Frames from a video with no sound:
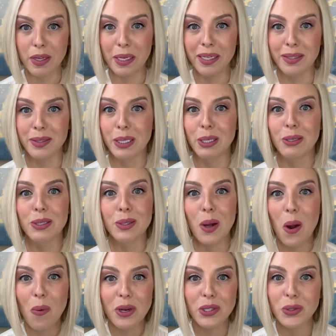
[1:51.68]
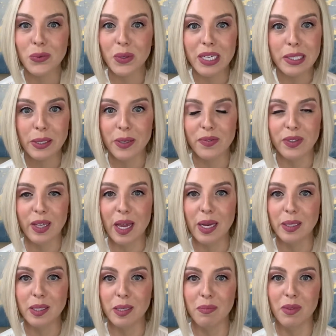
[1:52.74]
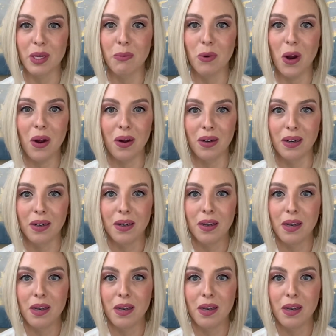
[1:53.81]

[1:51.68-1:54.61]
is, there is always a risk of saying something wrong.